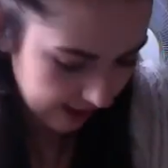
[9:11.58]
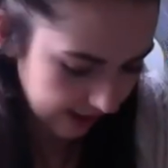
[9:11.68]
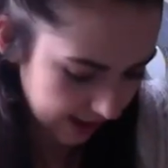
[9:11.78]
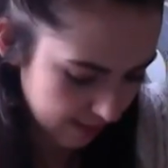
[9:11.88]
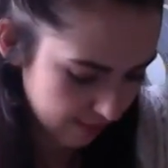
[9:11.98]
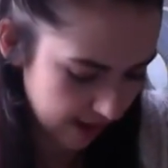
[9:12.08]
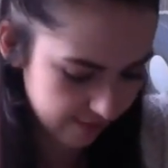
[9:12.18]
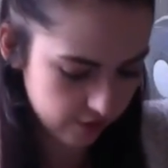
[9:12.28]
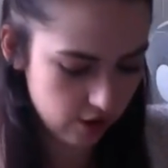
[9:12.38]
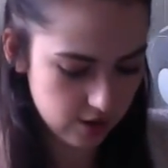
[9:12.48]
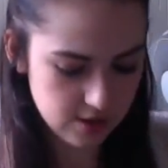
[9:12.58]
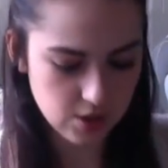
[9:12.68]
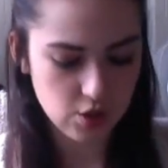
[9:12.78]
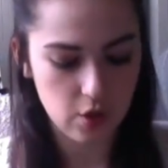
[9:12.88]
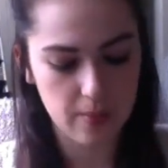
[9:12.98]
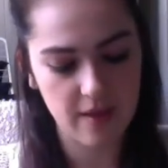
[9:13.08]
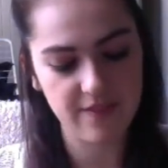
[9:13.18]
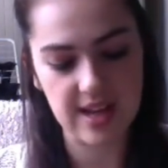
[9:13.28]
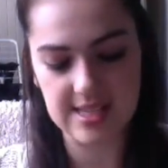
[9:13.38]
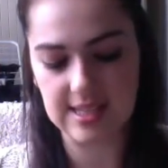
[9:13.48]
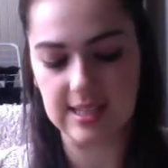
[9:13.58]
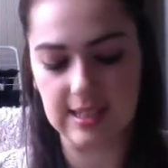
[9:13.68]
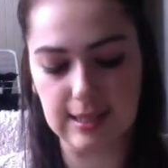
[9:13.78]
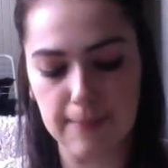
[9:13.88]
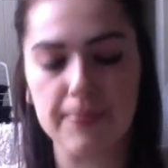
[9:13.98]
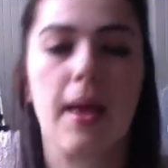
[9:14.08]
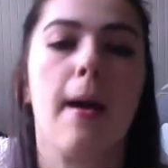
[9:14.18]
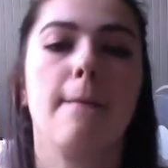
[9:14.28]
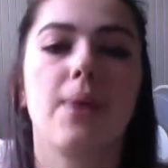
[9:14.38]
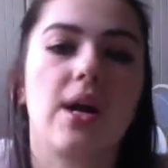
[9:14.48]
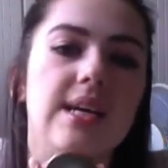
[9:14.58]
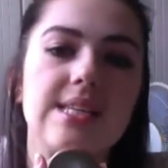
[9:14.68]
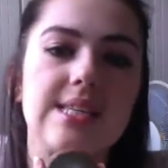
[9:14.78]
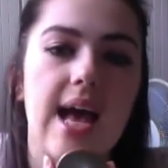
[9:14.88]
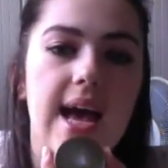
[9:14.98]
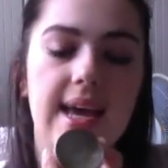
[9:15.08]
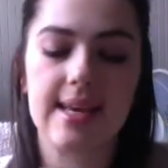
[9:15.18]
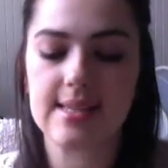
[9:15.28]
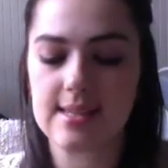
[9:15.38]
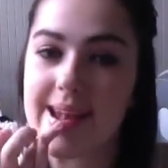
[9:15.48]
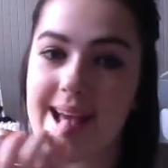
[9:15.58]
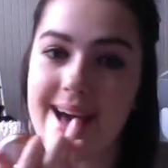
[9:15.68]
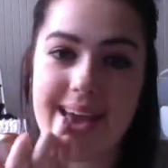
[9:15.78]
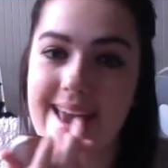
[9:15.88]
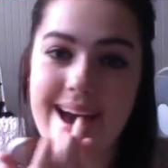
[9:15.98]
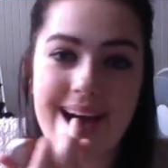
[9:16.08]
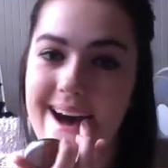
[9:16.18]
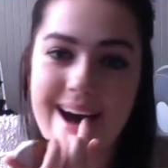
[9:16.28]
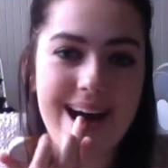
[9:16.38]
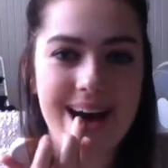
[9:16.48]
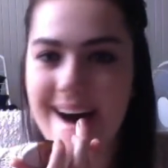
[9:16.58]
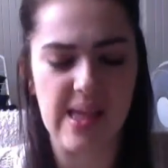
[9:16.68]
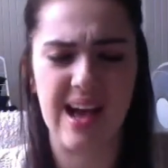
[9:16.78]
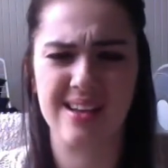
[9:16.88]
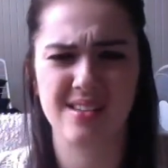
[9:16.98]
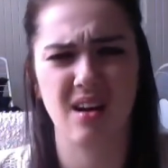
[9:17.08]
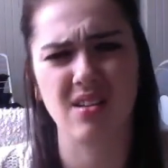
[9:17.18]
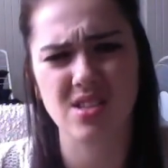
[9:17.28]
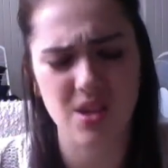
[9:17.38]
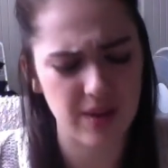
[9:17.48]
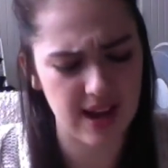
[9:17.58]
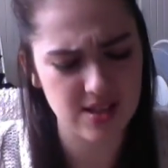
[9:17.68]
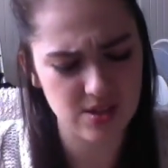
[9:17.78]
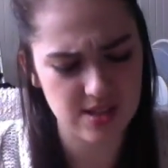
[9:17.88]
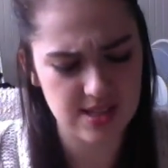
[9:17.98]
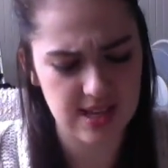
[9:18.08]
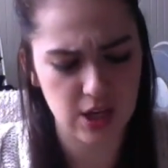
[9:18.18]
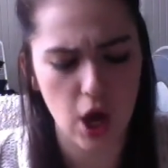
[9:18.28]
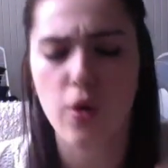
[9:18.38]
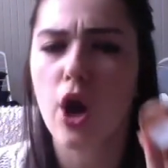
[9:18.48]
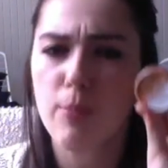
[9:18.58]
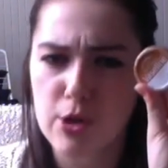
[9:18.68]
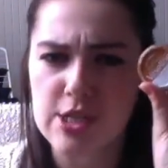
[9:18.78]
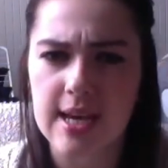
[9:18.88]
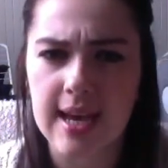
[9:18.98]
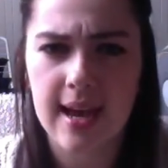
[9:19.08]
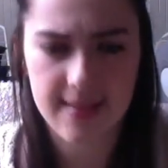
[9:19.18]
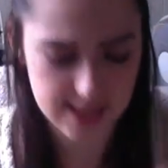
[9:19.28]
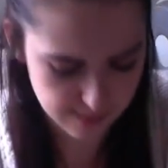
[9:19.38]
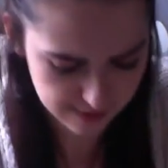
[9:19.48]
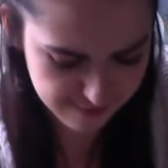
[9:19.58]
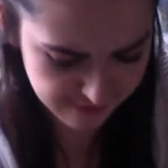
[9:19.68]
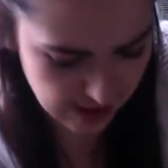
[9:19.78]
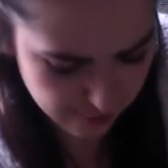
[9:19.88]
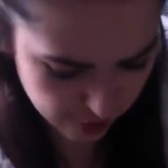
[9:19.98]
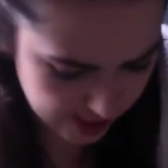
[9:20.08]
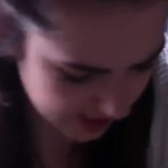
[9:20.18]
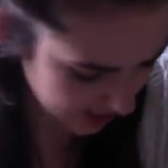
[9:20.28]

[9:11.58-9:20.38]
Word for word: Um, I've got some Vaseline pocket-sized jelly. Ah, and oh, so nice because it's in cocoa butter. That's my favourite.